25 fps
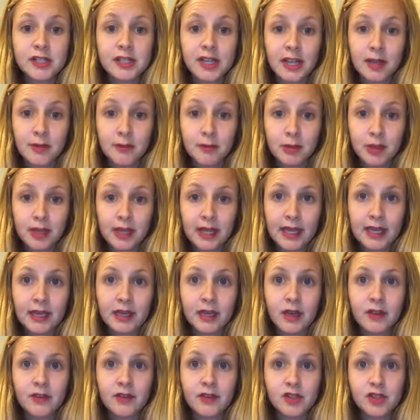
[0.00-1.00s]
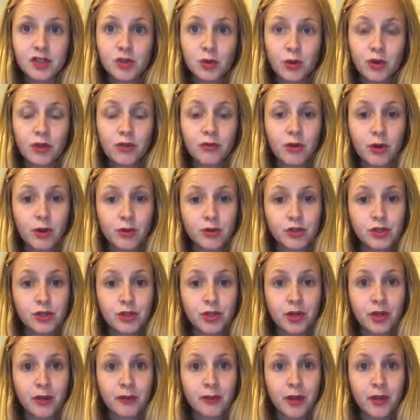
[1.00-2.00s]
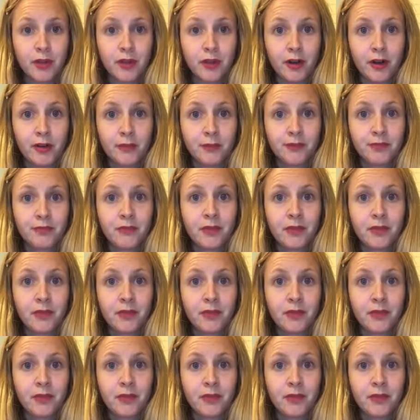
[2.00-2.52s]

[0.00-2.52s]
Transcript: to complain of a sore throat to her mother.